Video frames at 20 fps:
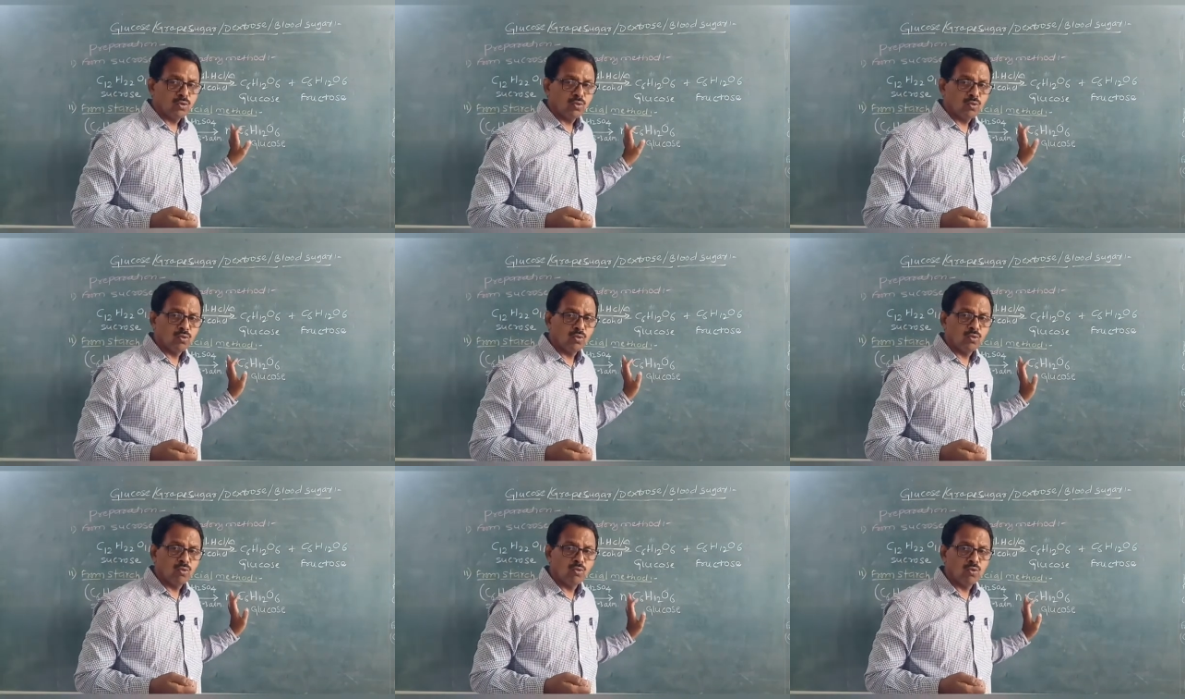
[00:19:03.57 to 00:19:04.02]

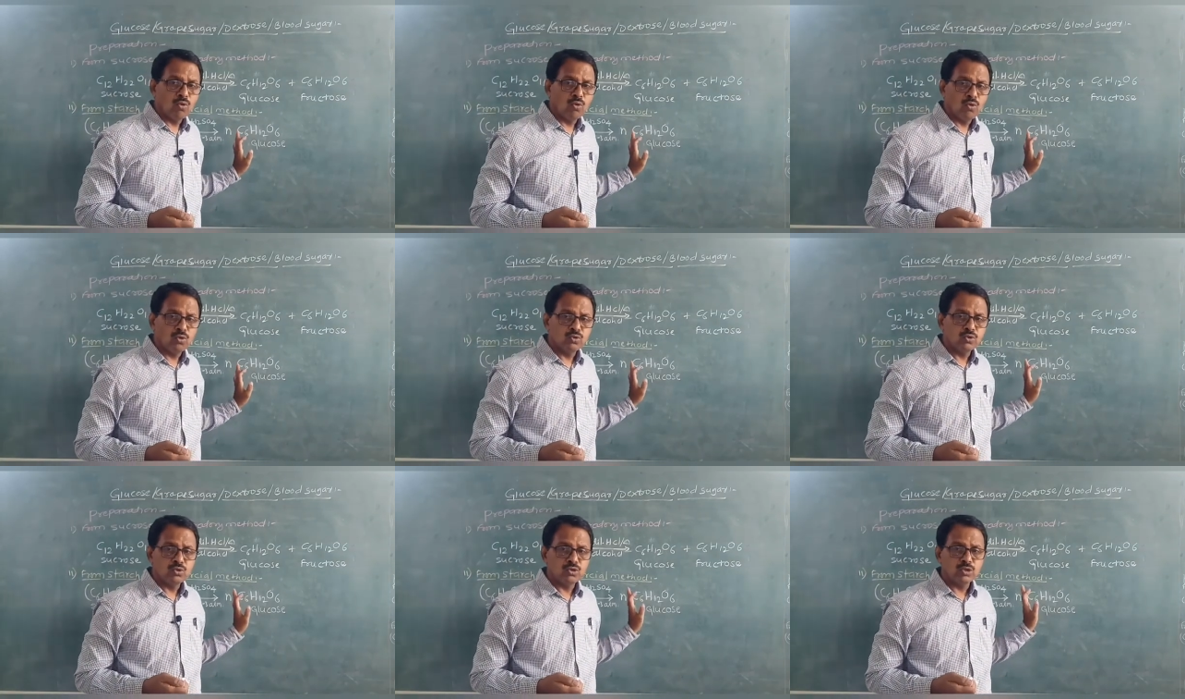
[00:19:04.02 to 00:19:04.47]

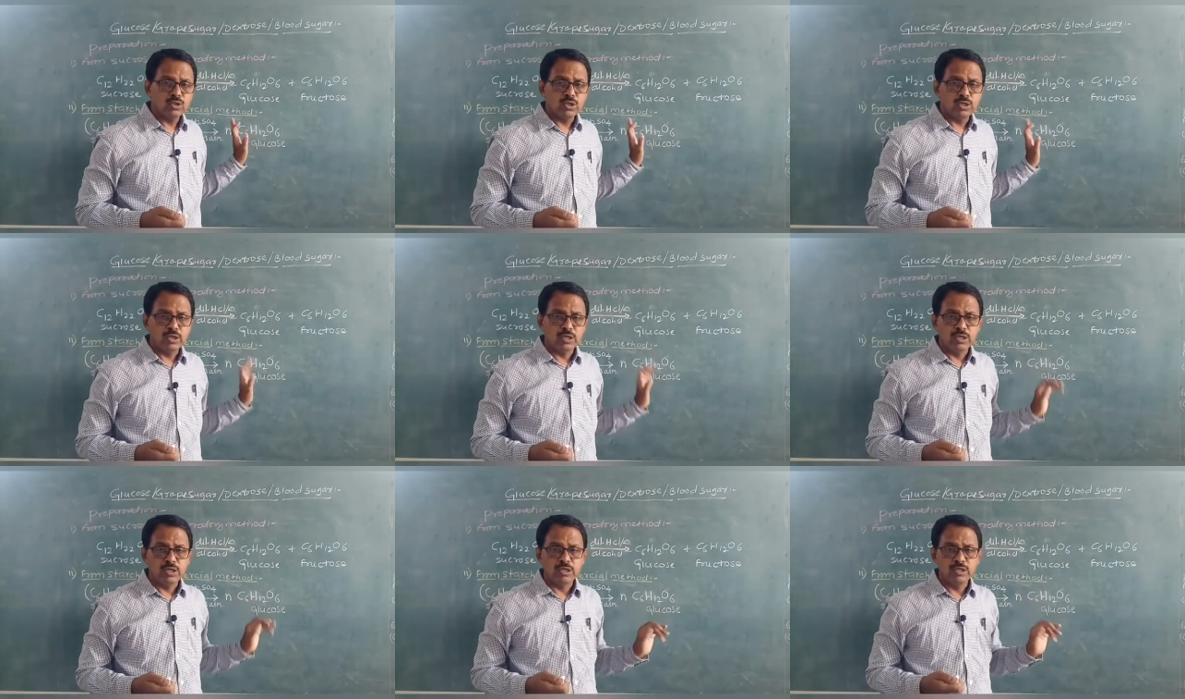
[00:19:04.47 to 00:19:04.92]
glucose
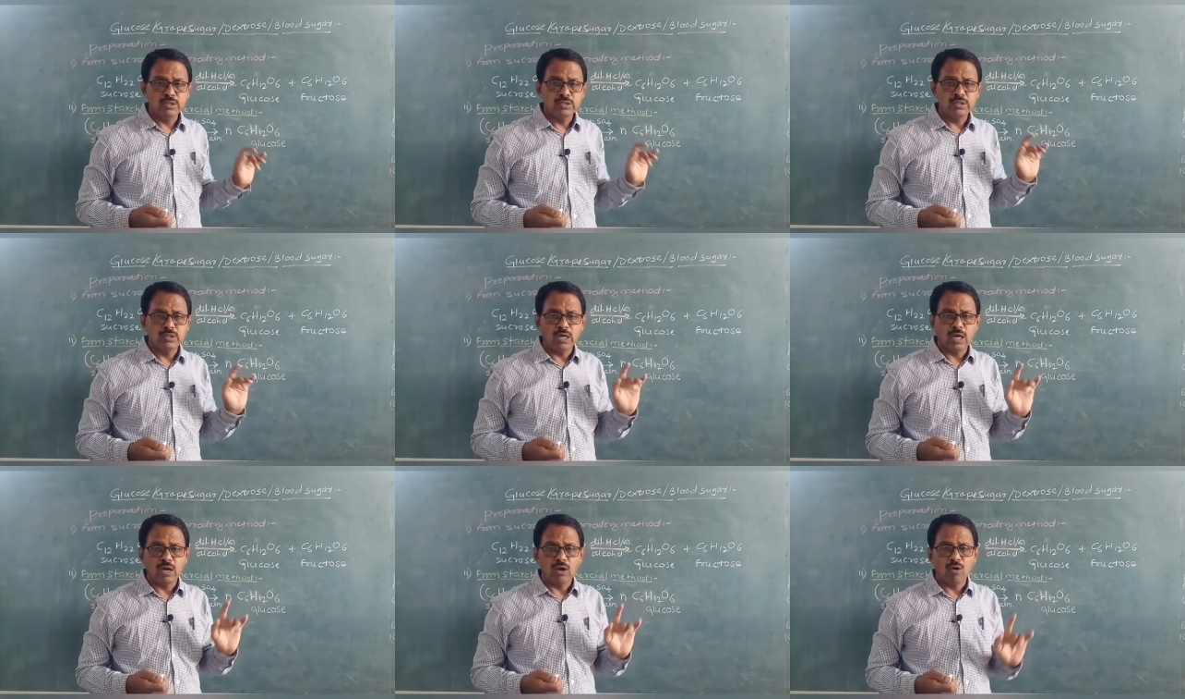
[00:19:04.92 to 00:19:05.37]
is
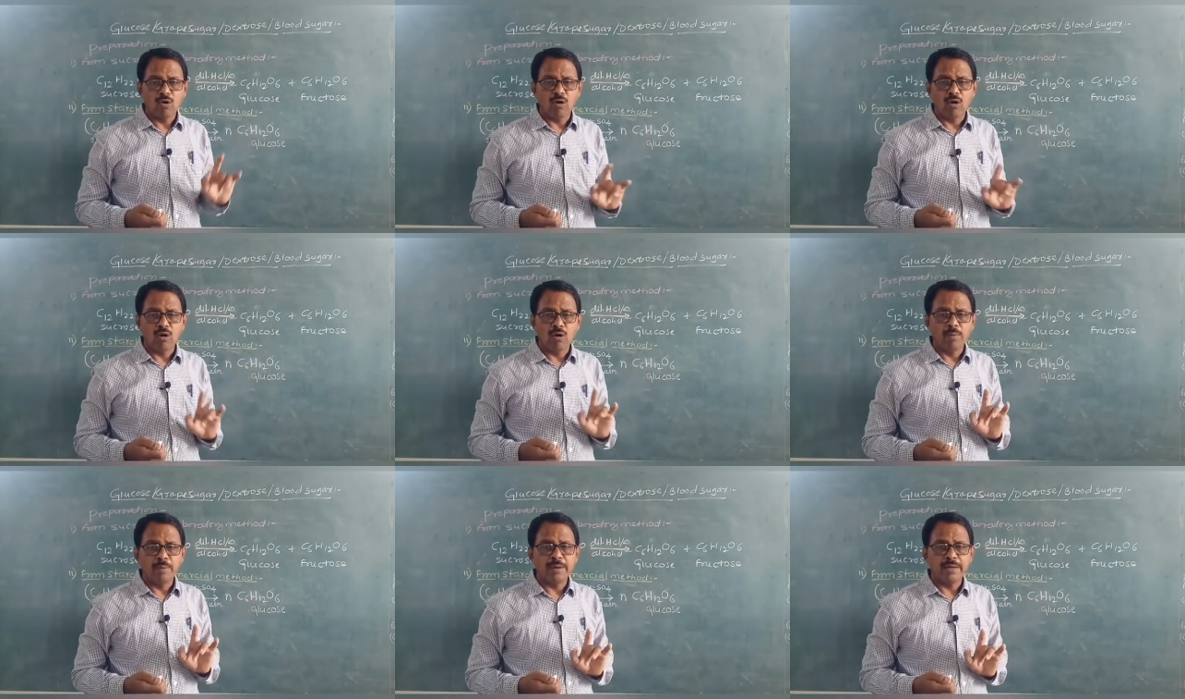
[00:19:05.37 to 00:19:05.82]

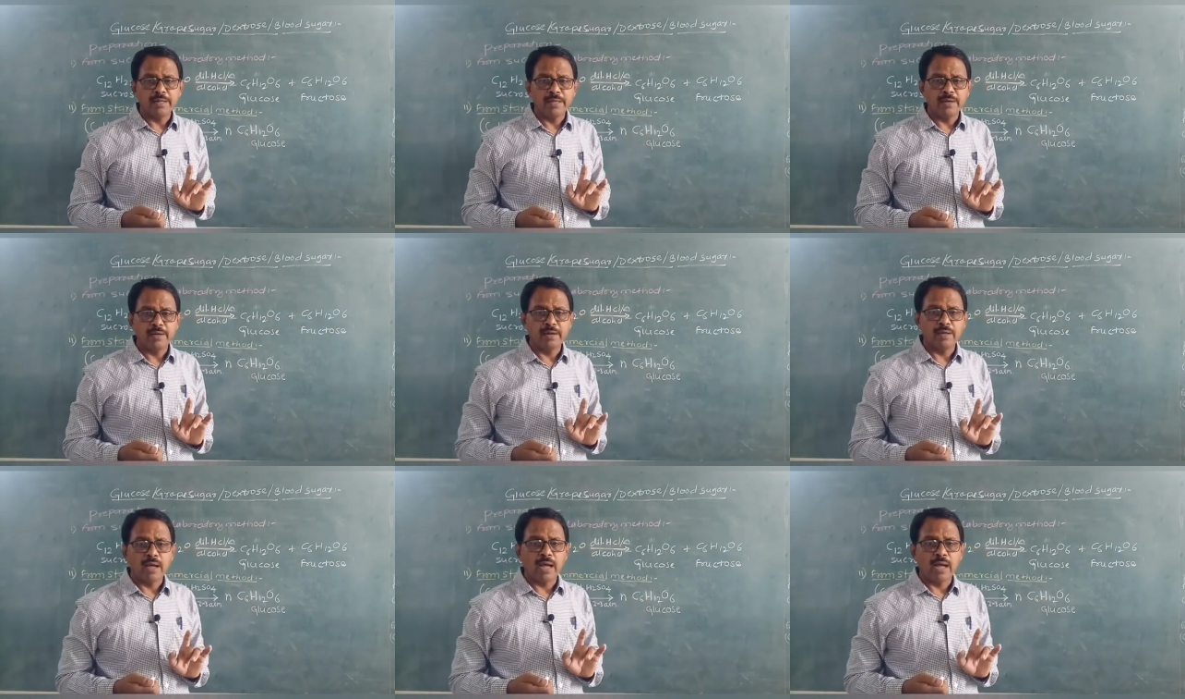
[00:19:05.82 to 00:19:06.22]
obtained.